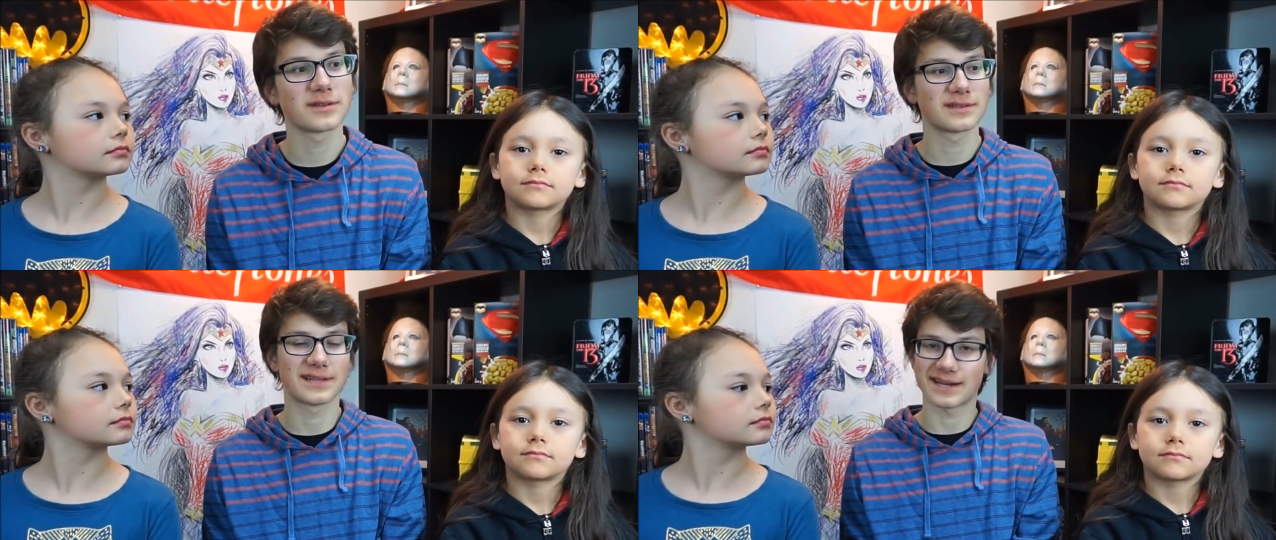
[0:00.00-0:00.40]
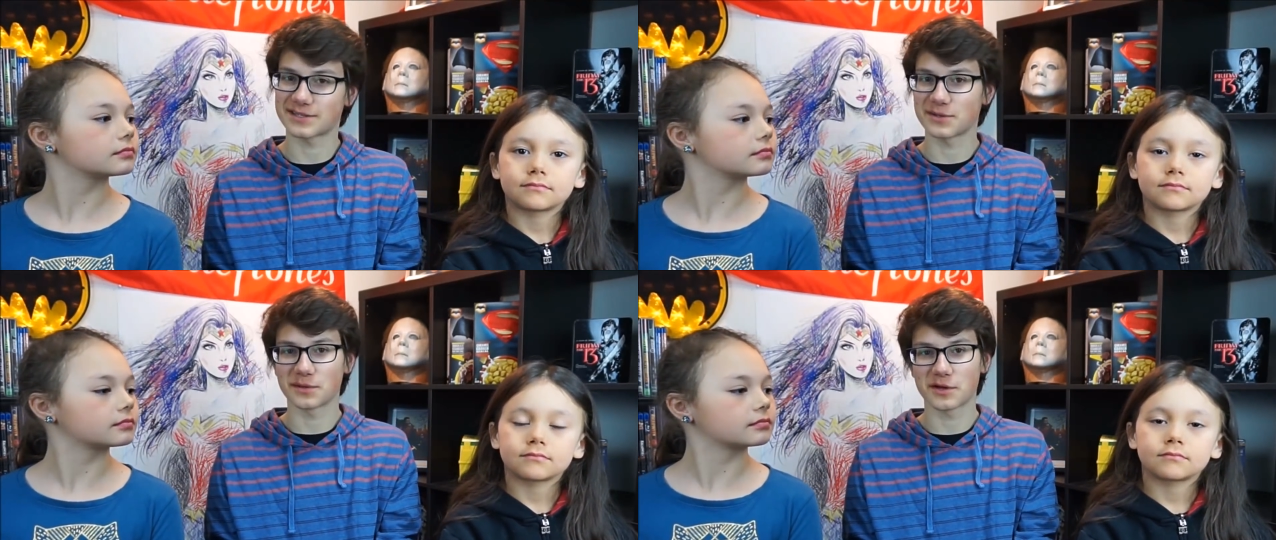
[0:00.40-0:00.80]
Speaker 1: it, let
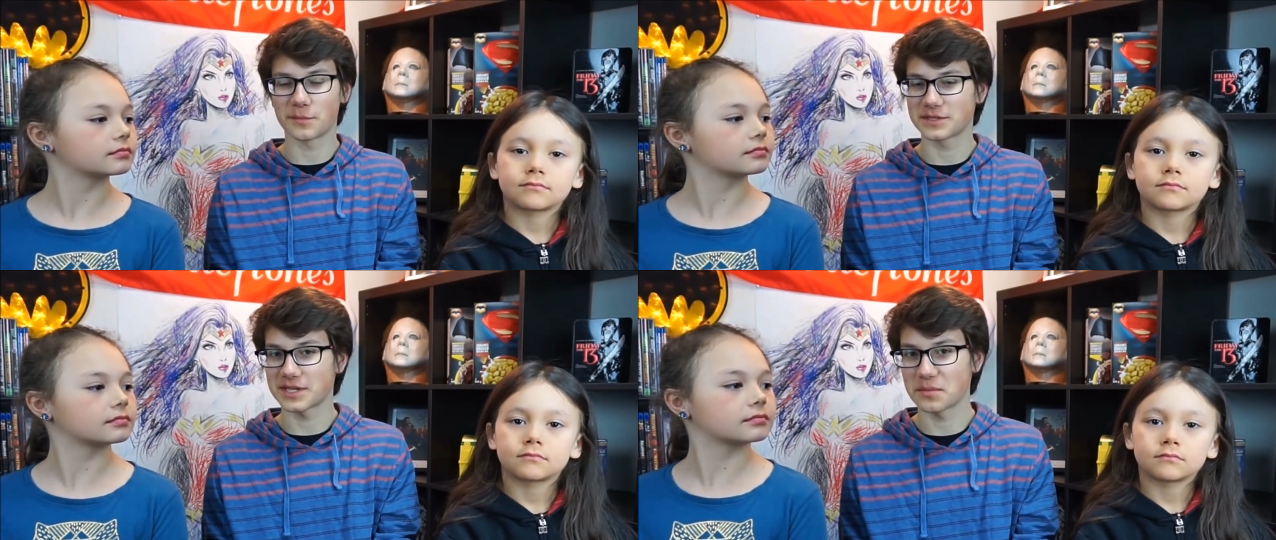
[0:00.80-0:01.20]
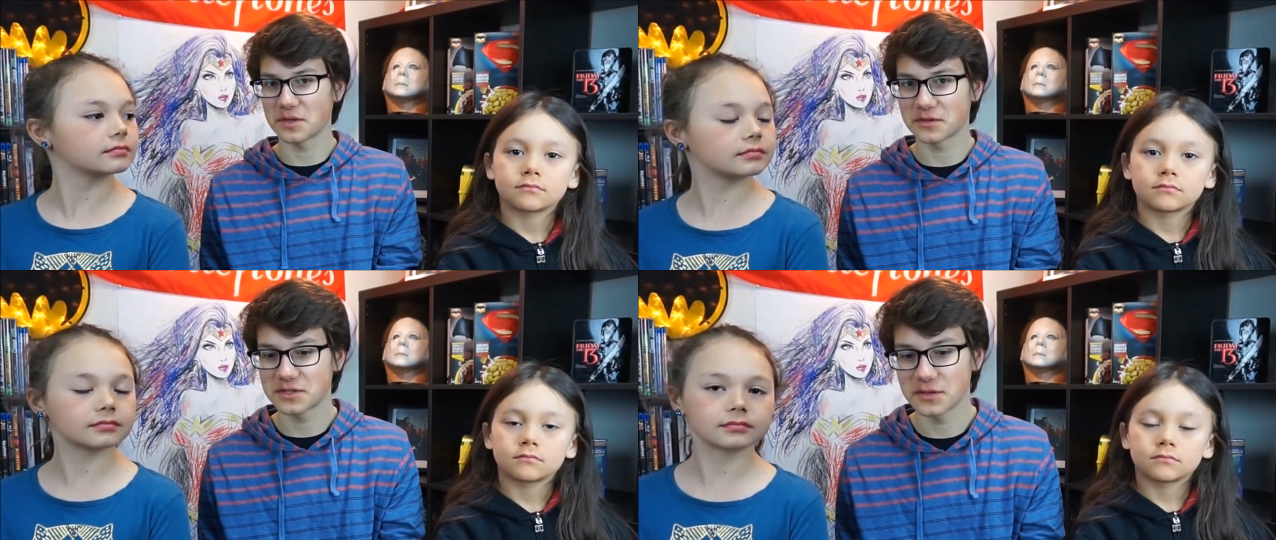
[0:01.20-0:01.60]
us know in the comments down
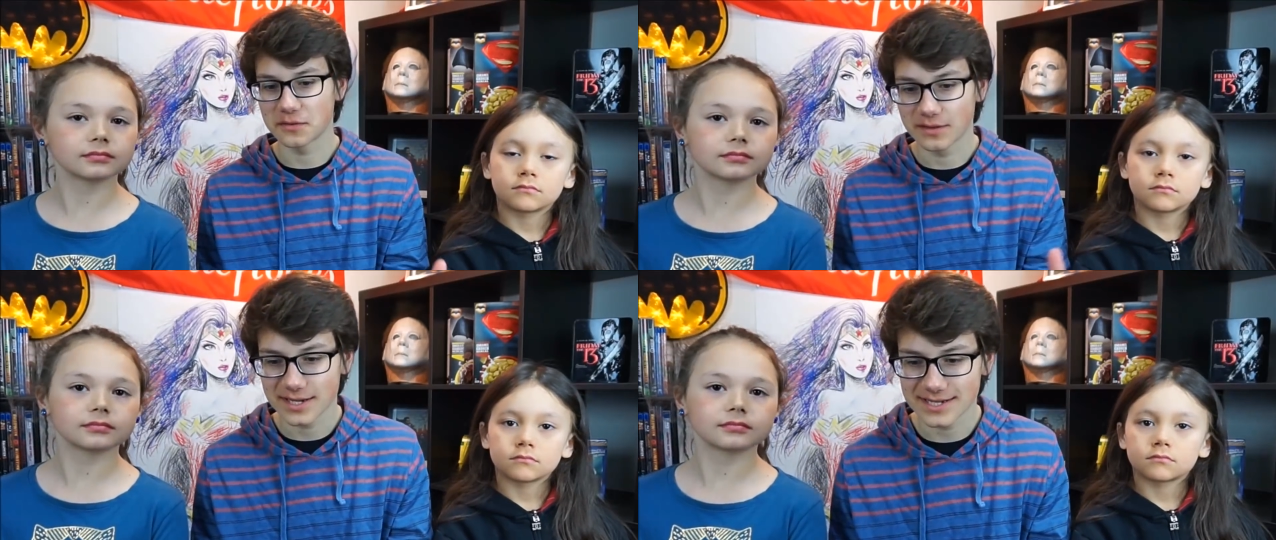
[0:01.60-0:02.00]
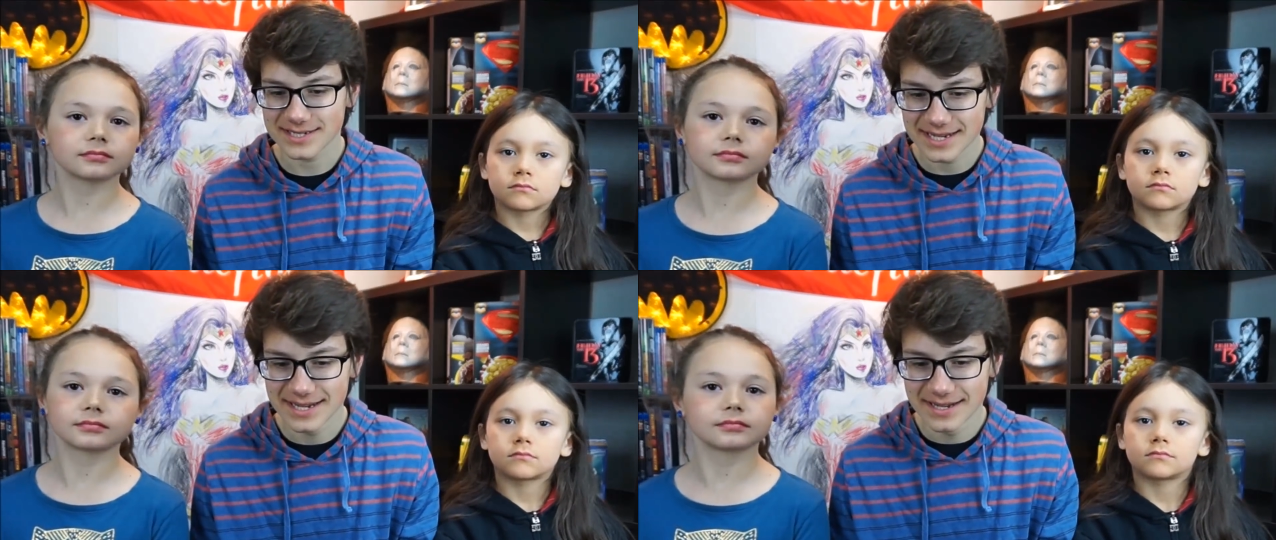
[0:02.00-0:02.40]
below too,
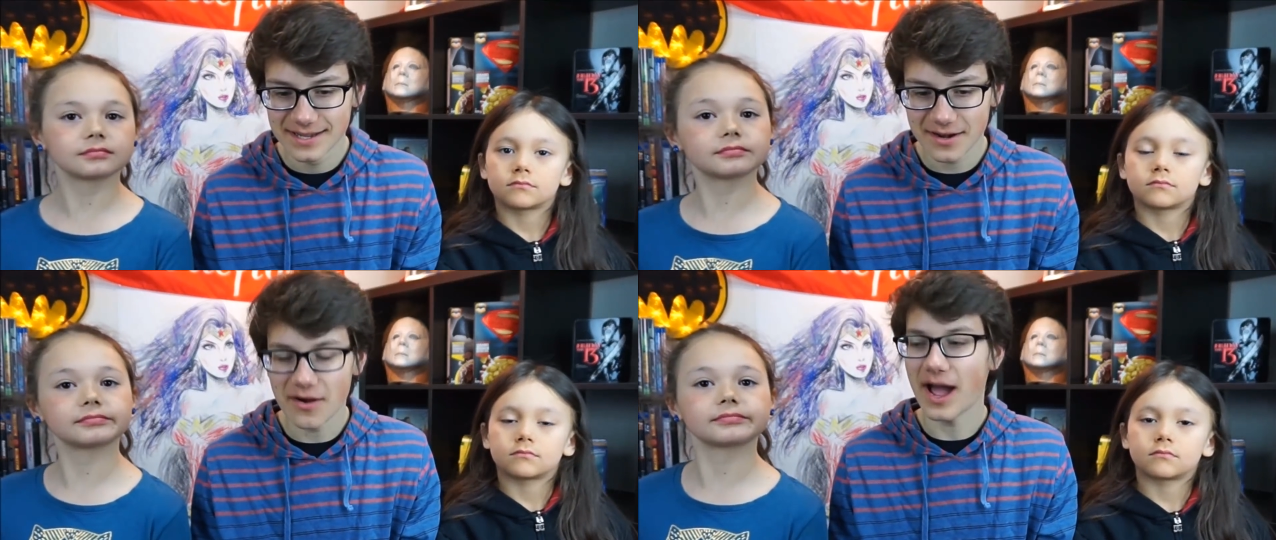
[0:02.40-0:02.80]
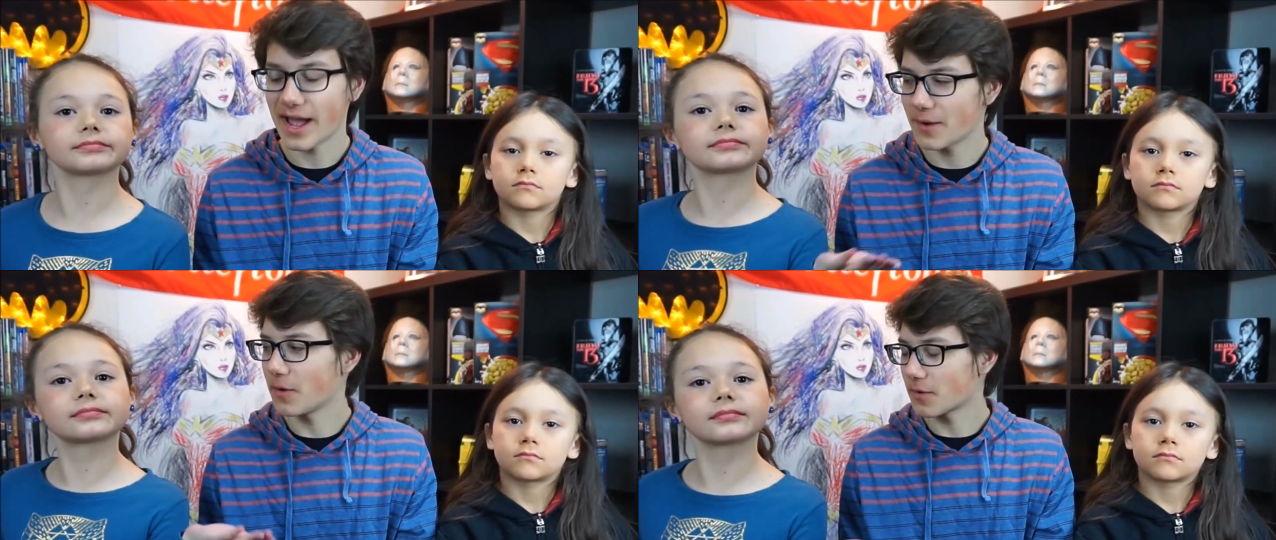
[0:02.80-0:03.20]
because you know I
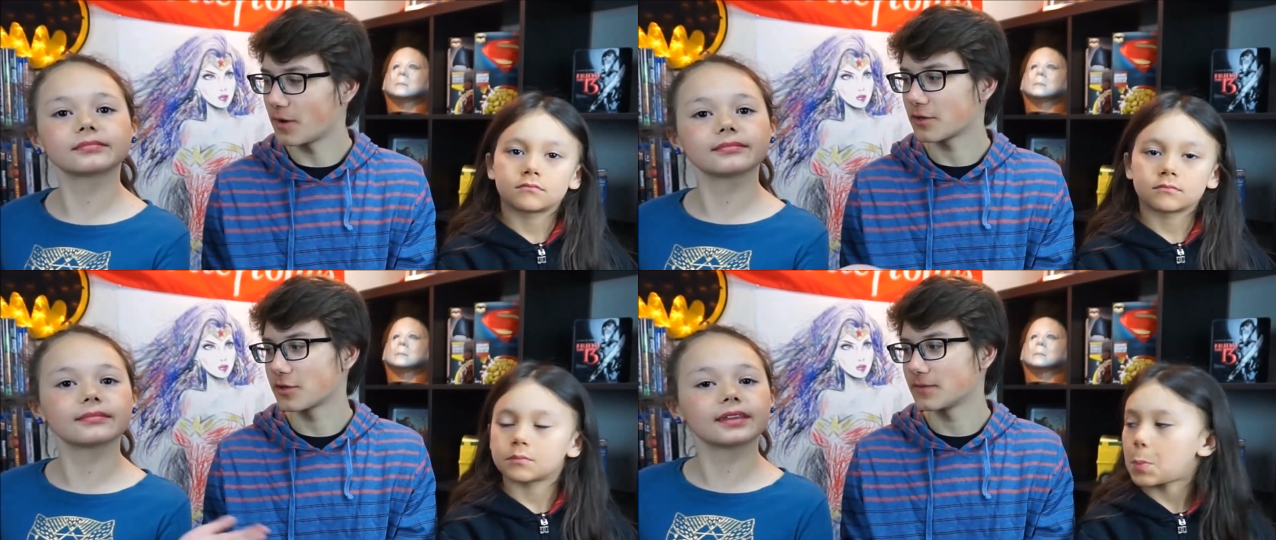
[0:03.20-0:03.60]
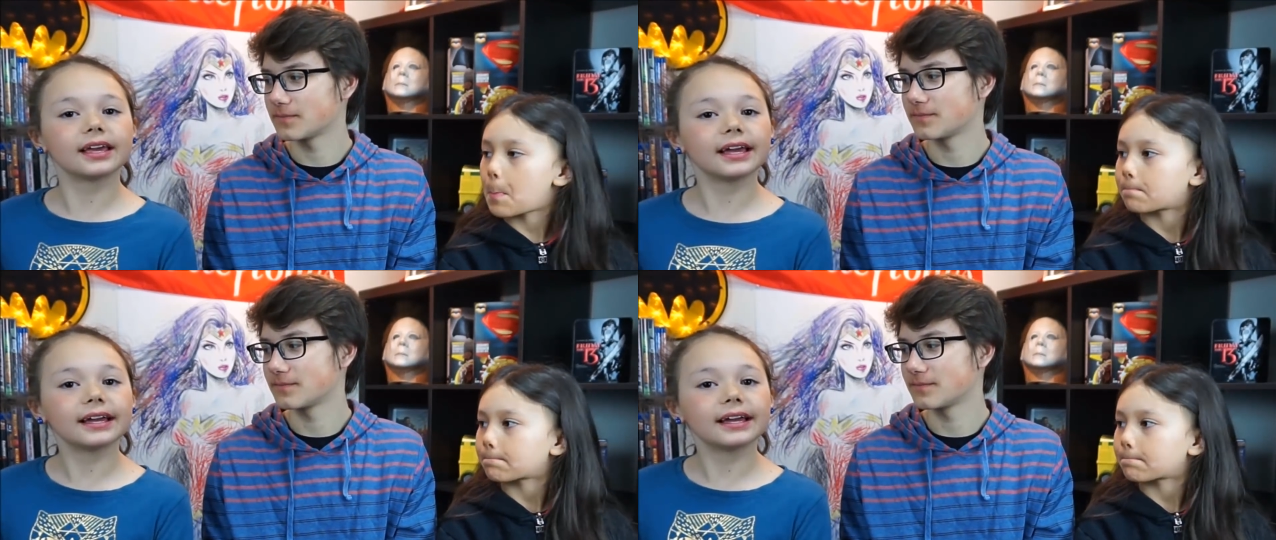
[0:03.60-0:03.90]
I want to watch it.